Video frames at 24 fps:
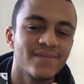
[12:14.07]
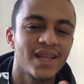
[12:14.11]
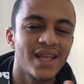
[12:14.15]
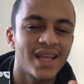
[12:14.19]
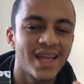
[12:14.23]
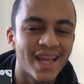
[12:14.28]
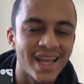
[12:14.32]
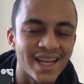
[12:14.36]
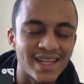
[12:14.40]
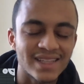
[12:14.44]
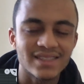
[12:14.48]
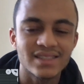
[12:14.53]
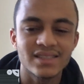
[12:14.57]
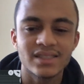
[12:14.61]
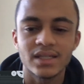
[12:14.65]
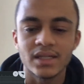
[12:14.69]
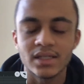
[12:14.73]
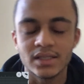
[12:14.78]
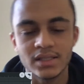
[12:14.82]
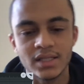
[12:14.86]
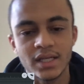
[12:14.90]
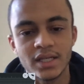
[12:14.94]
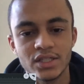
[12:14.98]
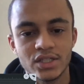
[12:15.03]
it's
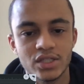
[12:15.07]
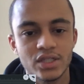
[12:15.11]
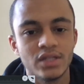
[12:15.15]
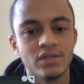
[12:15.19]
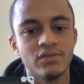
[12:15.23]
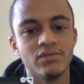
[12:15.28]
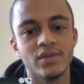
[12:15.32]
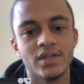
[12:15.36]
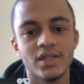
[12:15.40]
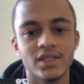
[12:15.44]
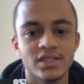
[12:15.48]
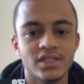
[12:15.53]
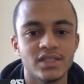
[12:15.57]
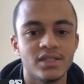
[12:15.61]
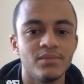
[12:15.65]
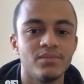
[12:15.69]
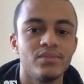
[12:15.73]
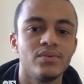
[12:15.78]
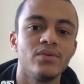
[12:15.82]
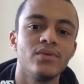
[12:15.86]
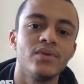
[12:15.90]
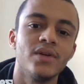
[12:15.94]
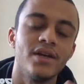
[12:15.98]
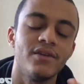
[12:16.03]
essentially really
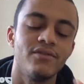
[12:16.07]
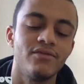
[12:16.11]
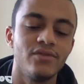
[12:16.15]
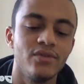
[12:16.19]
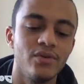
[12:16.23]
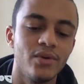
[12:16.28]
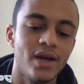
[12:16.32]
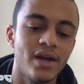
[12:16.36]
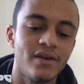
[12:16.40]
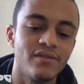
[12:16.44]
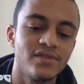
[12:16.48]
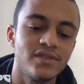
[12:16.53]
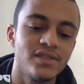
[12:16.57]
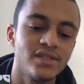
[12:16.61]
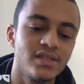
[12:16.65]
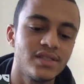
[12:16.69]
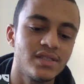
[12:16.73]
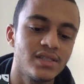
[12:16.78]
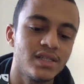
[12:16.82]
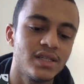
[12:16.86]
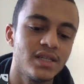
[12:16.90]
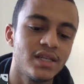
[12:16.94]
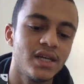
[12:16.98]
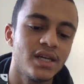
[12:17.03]
simple. If you have
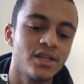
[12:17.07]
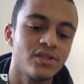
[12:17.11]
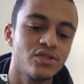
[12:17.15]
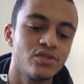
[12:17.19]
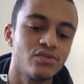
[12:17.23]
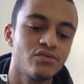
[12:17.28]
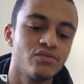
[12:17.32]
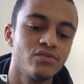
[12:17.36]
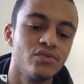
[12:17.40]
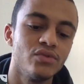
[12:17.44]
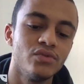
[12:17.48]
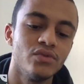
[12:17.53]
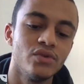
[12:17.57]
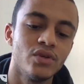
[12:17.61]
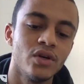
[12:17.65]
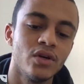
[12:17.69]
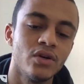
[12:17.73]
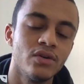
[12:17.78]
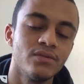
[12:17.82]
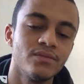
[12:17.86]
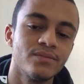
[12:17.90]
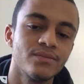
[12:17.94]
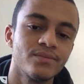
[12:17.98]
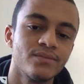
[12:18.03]
C as your root note,
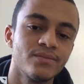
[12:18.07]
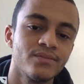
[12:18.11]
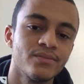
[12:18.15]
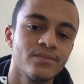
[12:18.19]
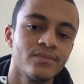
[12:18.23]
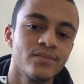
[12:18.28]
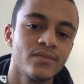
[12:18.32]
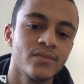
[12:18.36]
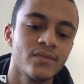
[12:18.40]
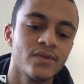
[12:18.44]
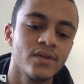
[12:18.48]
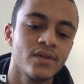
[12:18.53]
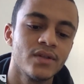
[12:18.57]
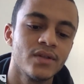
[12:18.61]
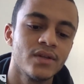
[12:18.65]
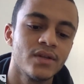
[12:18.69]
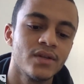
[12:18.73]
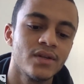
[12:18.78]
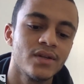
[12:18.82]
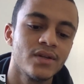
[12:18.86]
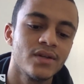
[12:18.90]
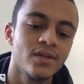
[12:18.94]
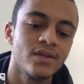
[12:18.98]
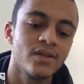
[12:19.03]

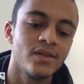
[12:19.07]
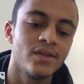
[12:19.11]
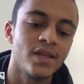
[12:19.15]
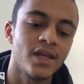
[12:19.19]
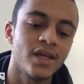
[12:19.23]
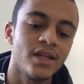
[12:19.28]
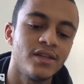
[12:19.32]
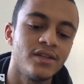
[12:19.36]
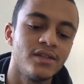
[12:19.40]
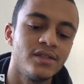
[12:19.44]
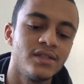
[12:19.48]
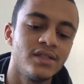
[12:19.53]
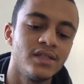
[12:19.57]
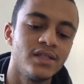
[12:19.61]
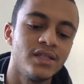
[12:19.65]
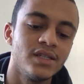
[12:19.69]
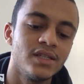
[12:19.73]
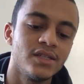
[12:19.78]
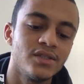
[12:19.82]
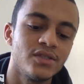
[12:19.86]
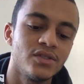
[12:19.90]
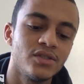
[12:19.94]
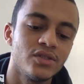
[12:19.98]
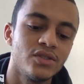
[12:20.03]
then D
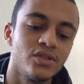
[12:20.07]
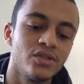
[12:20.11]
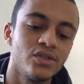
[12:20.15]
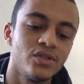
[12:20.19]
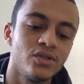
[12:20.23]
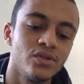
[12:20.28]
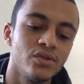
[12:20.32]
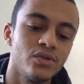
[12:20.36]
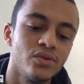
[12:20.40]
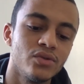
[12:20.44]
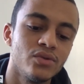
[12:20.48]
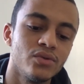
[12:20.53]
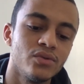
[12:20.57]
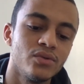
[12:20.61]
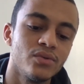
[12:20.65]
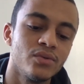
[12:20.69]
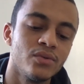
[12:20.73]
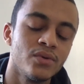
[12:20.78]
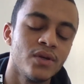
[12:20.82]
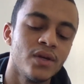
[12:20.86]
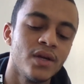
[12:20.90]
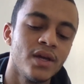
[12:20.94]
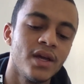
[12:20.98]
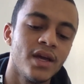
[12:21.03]
is the 2.
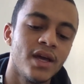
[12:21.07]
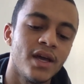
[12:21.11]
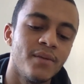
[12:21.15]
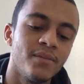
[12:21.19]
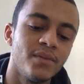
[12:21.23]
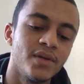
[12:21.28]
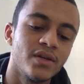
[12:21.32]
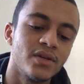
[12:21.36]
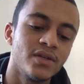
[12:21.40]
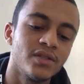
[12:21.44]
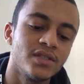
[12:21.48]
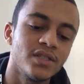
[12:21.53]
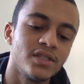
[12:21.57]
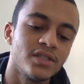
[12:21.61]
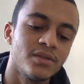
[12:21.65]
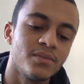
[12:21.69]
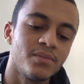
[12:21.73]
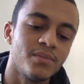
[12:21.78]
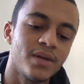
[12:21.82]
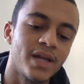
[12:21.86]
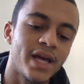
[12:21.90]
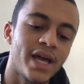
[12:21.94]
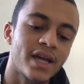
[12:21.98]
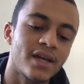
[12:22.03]
And because there's a
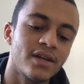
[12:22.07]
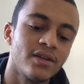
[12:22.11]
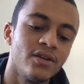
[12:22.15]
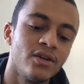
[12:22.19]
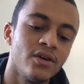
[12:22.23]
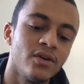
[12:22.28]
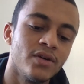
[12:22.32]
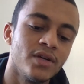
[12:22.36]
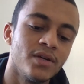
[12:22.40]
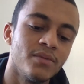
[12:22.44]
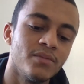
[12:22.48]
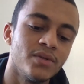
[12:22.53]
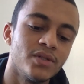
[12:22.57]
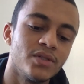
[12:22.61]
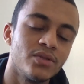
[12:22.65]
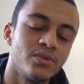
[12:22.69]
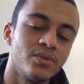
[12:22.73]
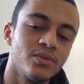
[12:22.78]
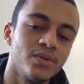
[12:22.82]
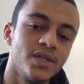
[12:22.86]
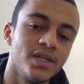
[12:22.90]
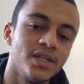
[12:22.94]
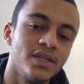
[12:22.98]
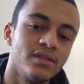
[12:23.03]
black note in
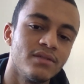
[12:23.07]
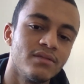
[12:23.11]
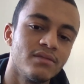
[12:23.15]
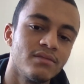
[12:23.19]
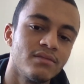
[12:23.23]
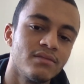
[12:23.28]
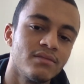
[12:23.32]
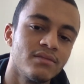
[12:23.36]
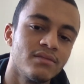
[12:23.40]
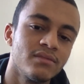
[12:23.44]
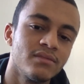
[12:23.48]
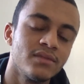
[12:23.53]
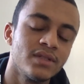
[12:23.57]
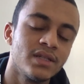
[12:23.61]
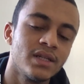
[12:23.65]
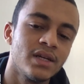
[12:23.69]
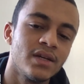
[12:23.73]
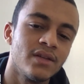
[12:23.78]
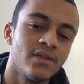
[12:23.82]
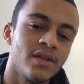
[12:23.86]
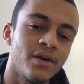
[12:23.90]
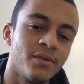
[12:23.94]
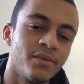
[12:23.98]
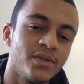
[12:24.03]
between
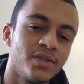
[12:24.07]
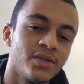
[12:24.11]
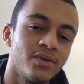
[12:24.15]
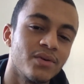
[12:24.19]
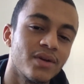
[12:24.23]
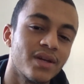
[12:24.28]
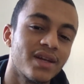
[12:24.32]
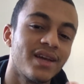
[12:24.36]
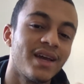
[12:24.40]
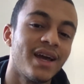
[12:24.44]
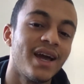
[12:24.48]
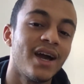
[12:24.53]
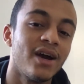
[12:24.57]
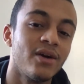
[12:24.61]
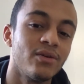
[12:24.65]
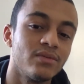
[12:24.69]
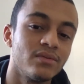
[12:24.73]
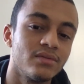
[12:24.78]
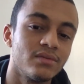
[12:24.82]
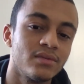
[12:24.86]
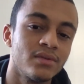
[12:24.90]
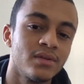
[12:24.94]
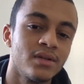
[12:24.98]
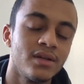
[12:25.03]
that we don't count,
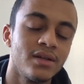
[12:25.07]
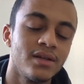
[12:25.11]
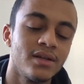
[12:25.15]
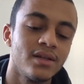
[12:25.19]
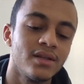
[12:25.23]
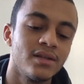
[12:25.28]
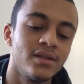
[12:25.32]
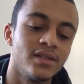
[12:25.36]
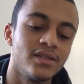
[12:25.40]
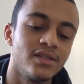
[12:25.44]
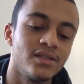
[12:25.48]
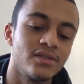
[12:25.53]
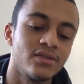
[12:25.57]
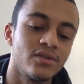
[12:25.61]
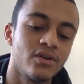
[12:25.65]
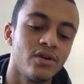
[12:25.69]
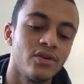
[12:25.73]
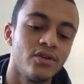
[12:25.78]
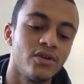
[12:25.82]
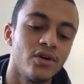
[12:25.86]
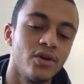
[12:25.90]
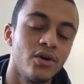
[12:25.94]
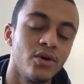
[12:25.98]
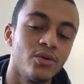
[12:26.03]
this is called a
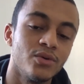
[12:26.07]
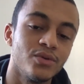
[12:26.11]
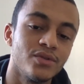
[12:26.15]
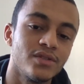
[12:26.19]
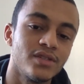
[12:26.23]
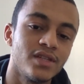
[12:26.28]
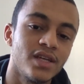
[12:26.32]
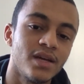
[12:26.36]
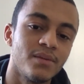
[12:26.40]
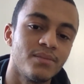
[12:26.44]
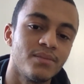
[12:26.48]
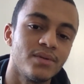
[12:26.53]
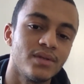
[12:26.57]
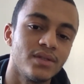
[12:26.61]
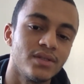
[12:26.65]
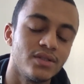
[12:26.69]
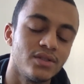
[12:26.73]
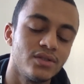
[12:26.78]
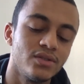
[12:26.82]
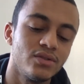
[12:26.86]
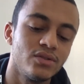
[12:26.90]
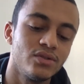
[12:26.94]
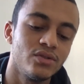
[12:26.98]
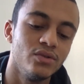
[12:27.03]
whole step. It's
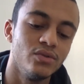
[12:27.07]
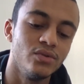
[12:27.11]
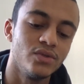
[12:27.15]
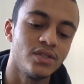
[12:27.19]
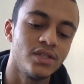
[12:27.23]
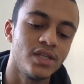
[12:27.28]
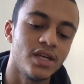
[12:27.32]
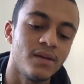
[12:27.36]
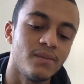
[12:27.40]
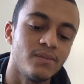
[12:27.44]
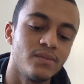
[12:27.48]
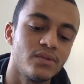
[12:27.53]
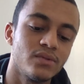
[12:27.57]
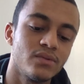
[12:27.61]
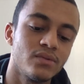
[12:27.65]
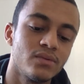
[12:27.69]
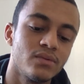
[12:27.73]
2 steps.